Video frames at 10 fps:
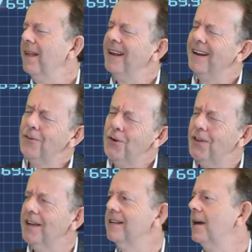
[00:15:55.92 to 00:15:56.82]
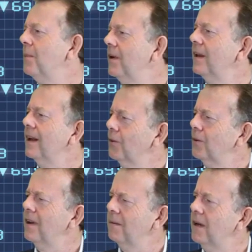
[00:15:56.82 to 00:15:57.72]
then a few things happened, and I thought,
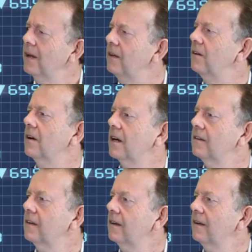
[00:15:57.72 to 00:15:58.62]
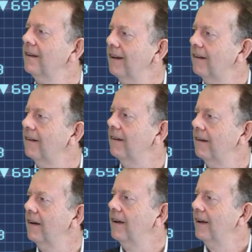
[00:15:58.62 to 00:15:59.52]
no, maybe you guys. No,
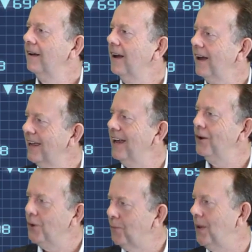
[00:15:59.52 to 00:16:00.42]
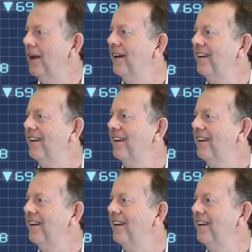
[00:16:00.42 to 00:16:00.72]
I can do it better.